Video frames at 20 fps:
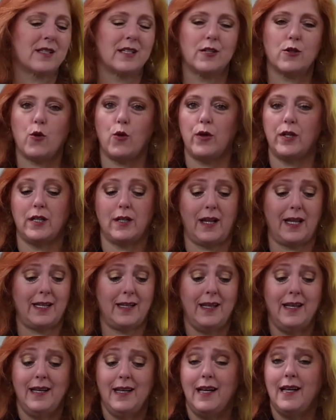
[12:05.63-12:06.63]
adjust it
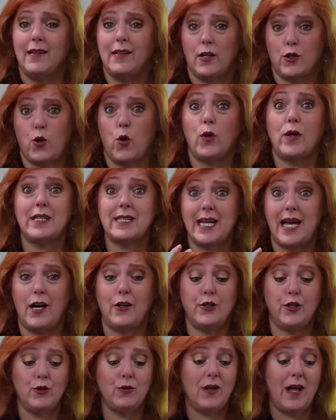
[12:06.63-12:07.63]
according
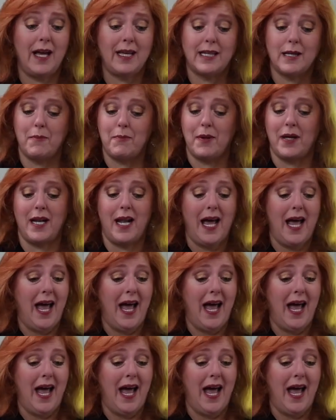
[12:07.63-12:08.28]
to how you like it.